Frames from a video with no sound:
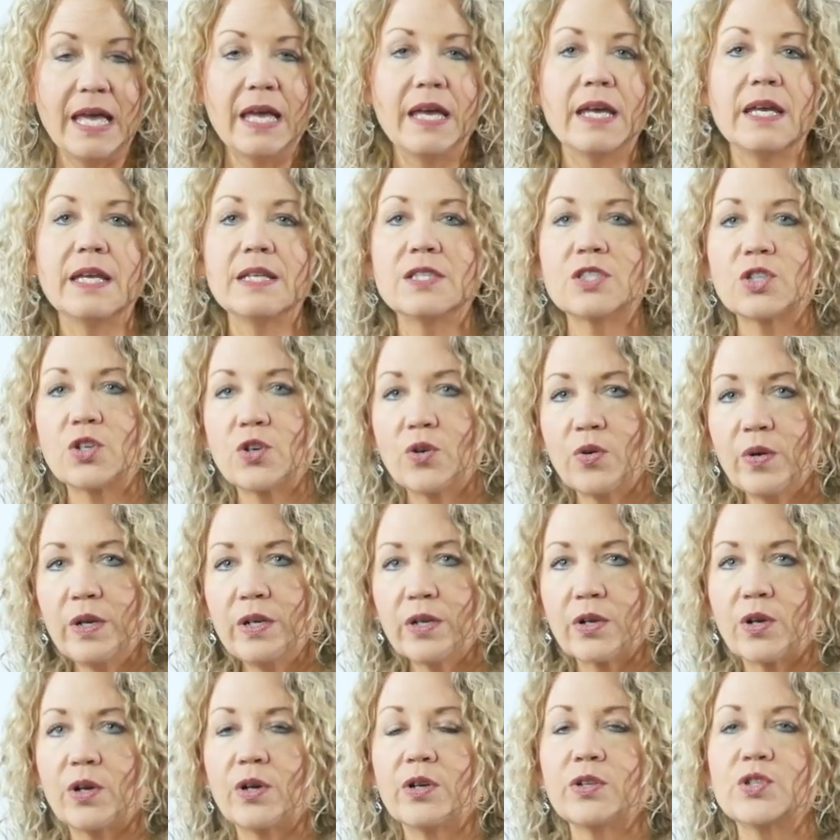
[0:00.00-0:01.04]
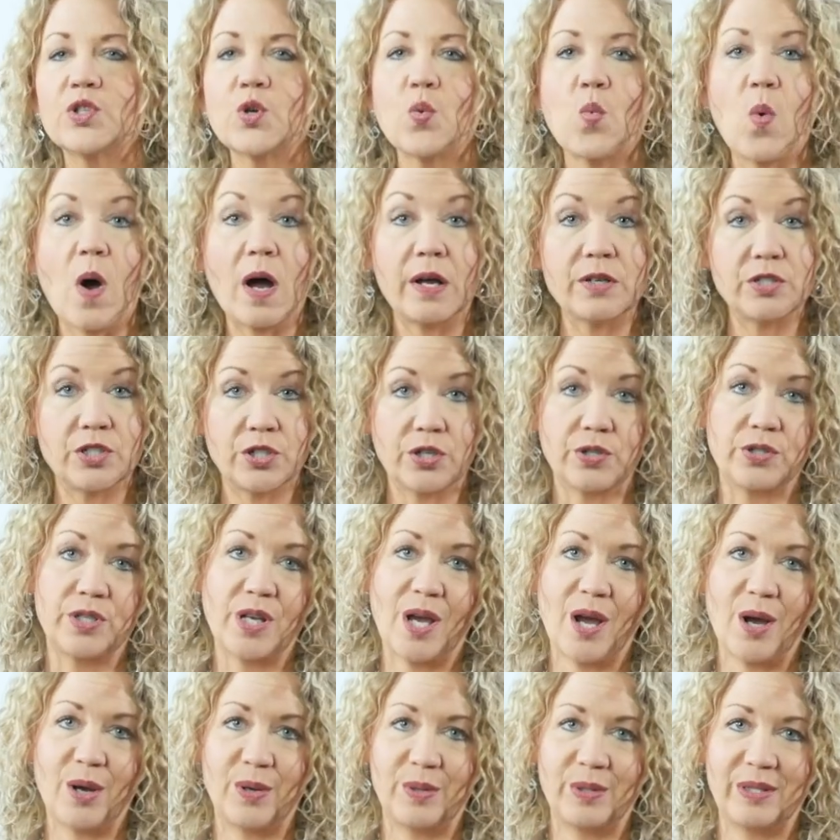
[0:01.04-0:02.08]
it's critical to watch your
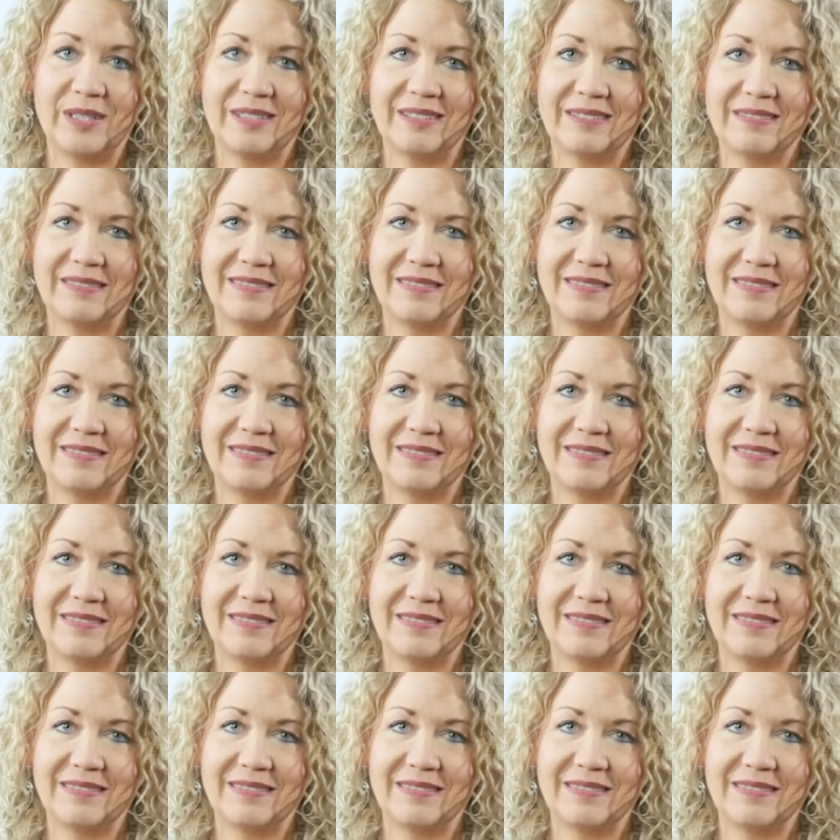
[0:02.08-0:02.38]
tone.